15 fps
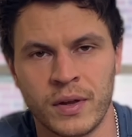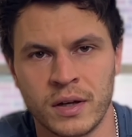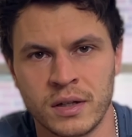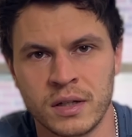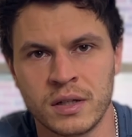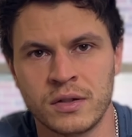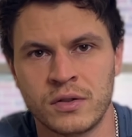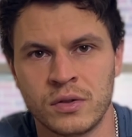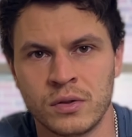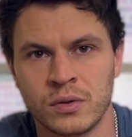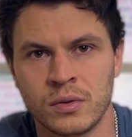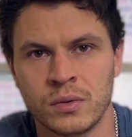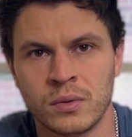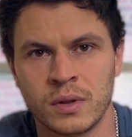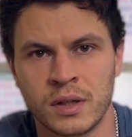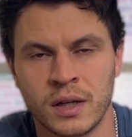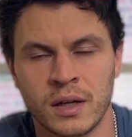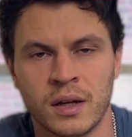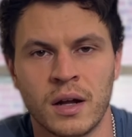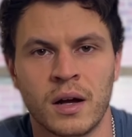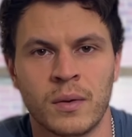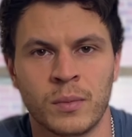they need to
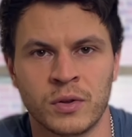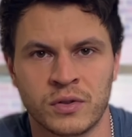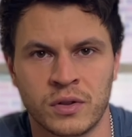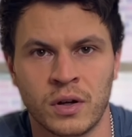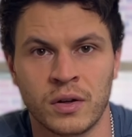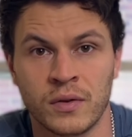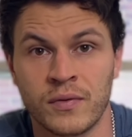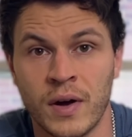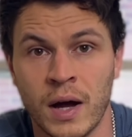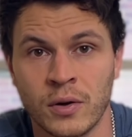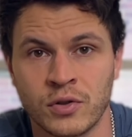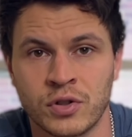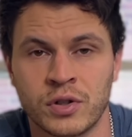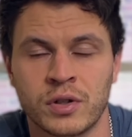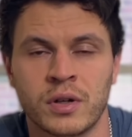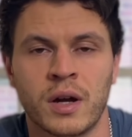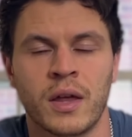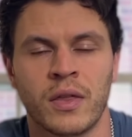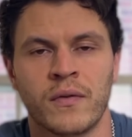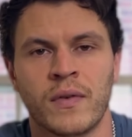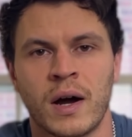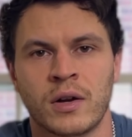get what's called a voucher,
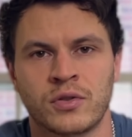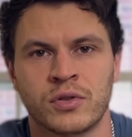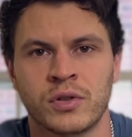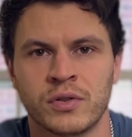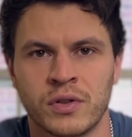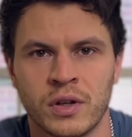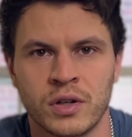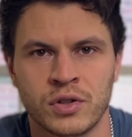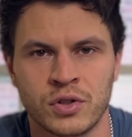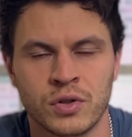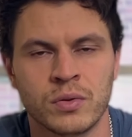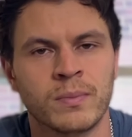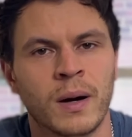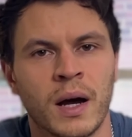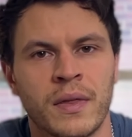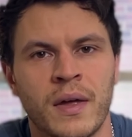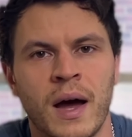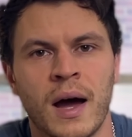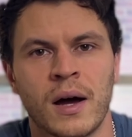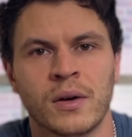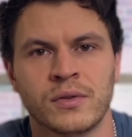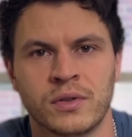and the voucher is issued by the
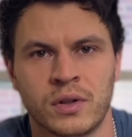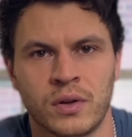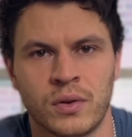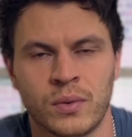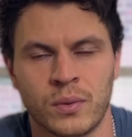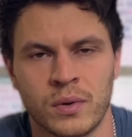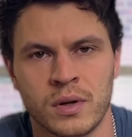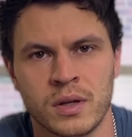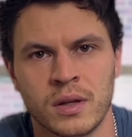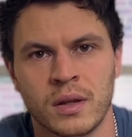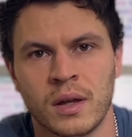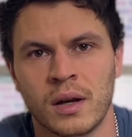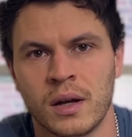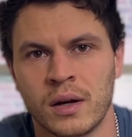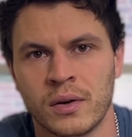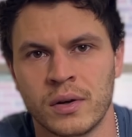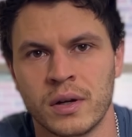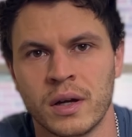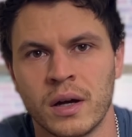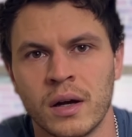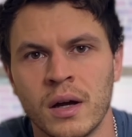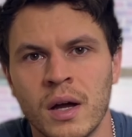housing authority in that
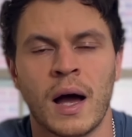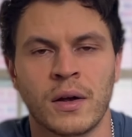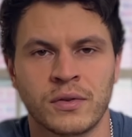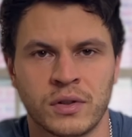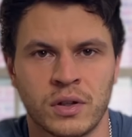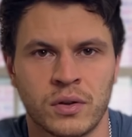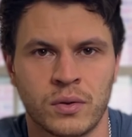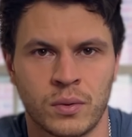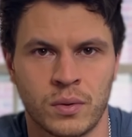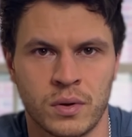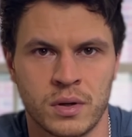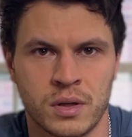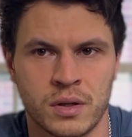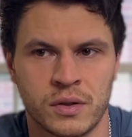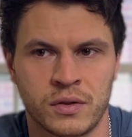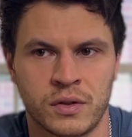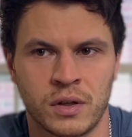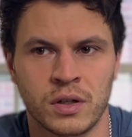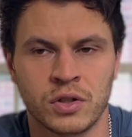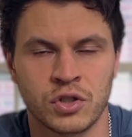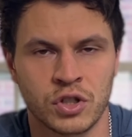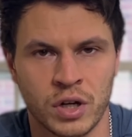area. Housing authorities
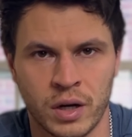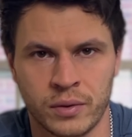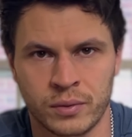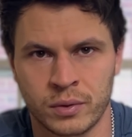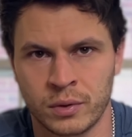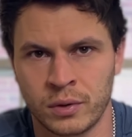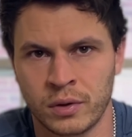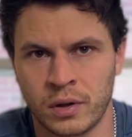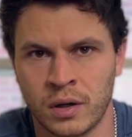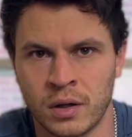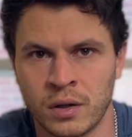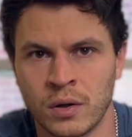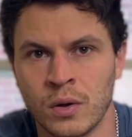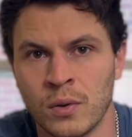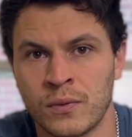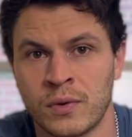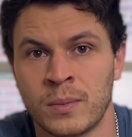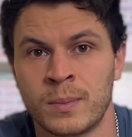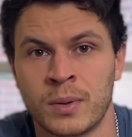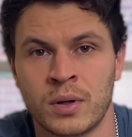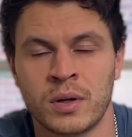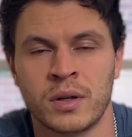in general are
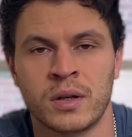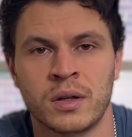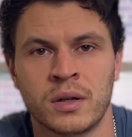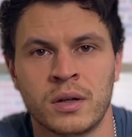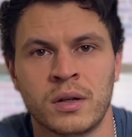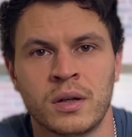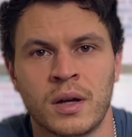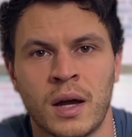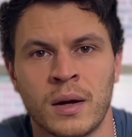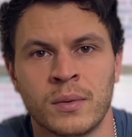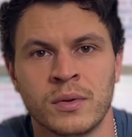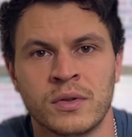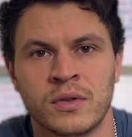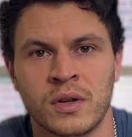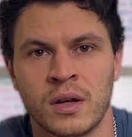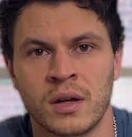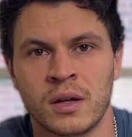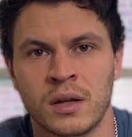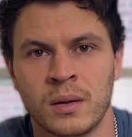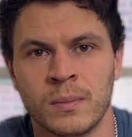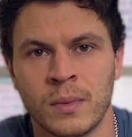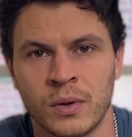overburdened, I would
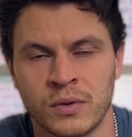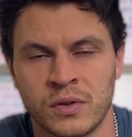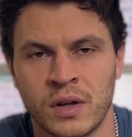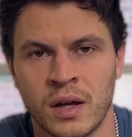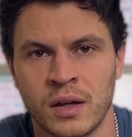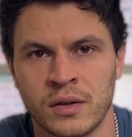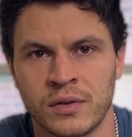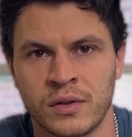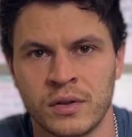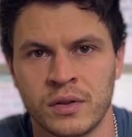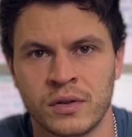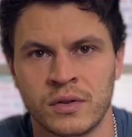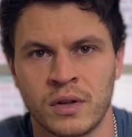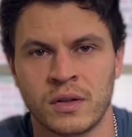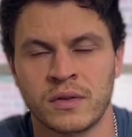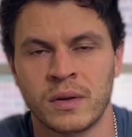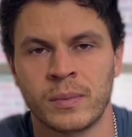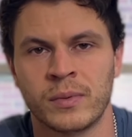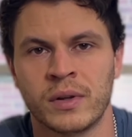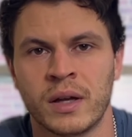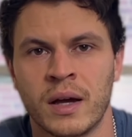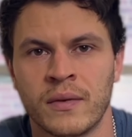say, in most cases, and
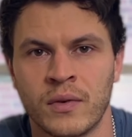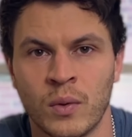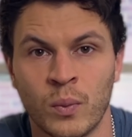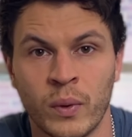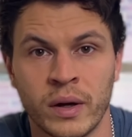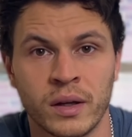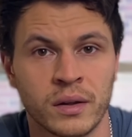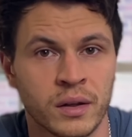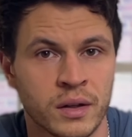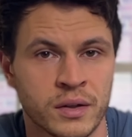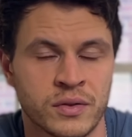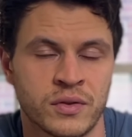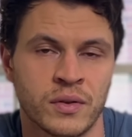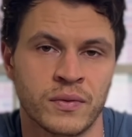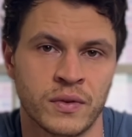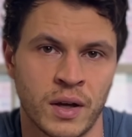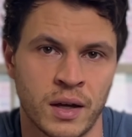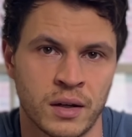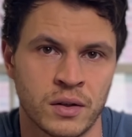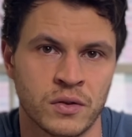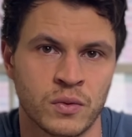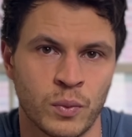typically have a wait list of
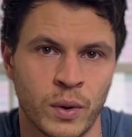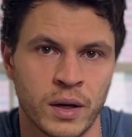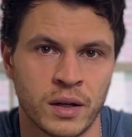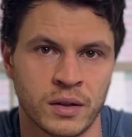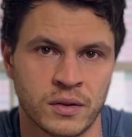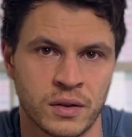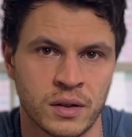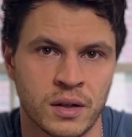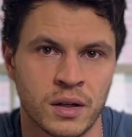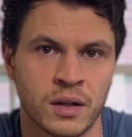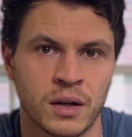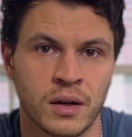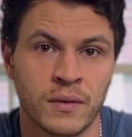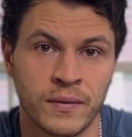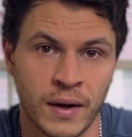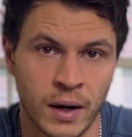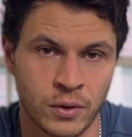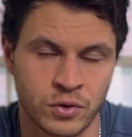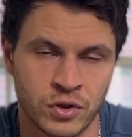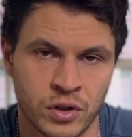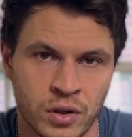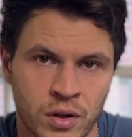tenants waiting to get a
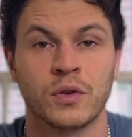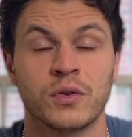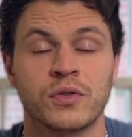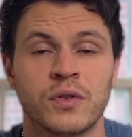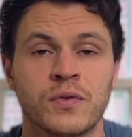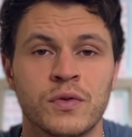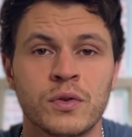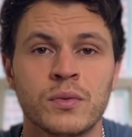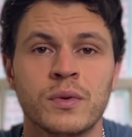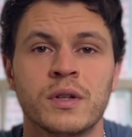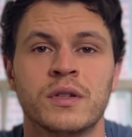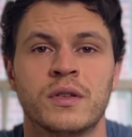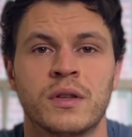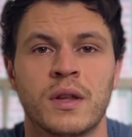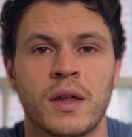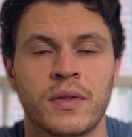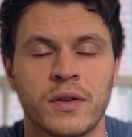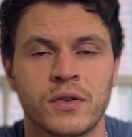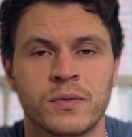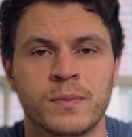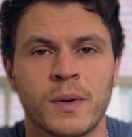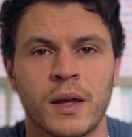voucher. So there's a few reasons that
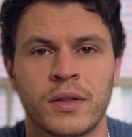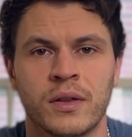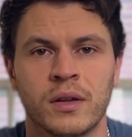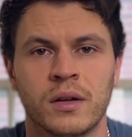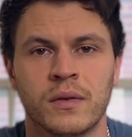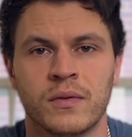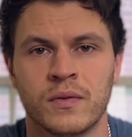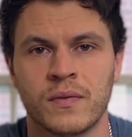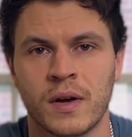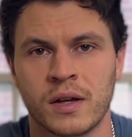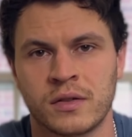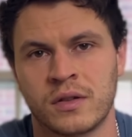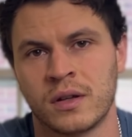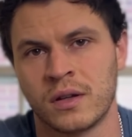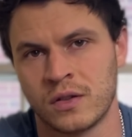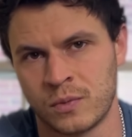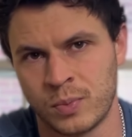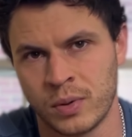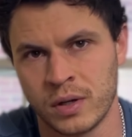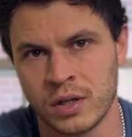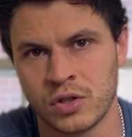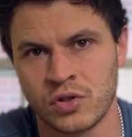this method of investing is
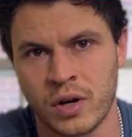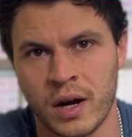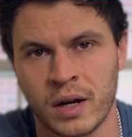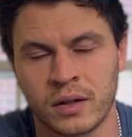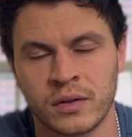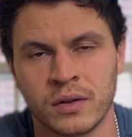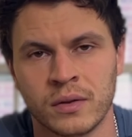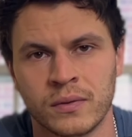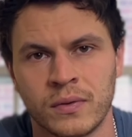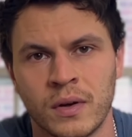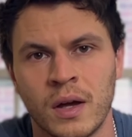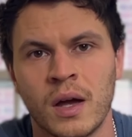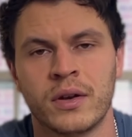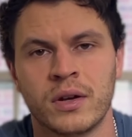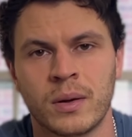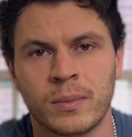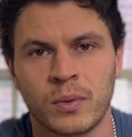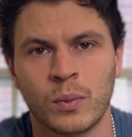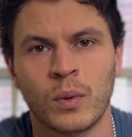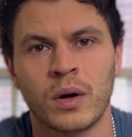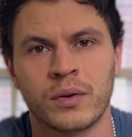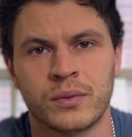pretty attractive. The number
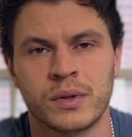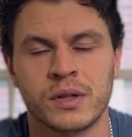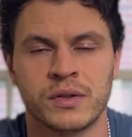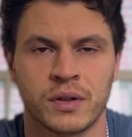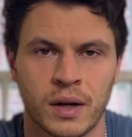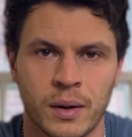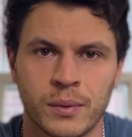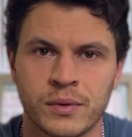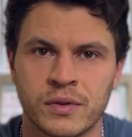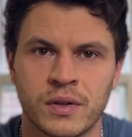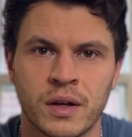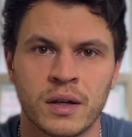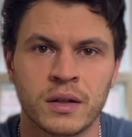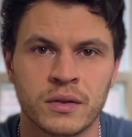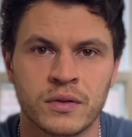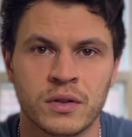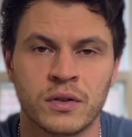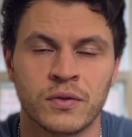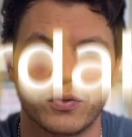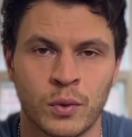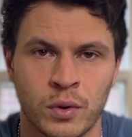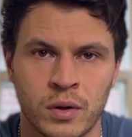one reason I would say is the
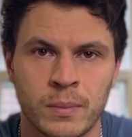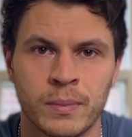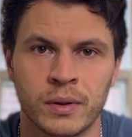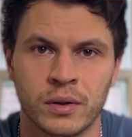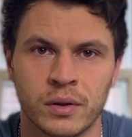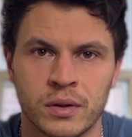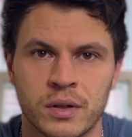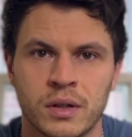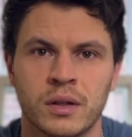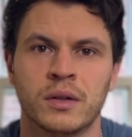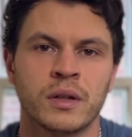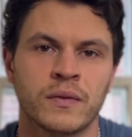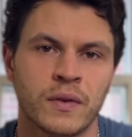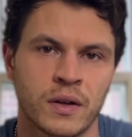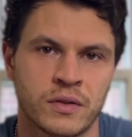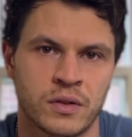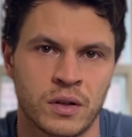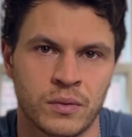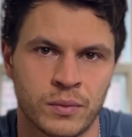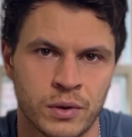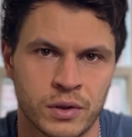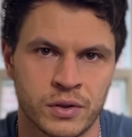affordability. Investing
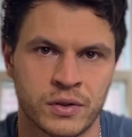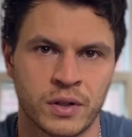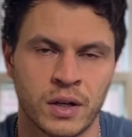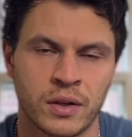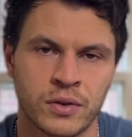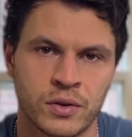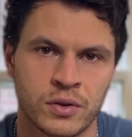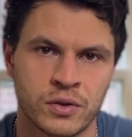in real estate,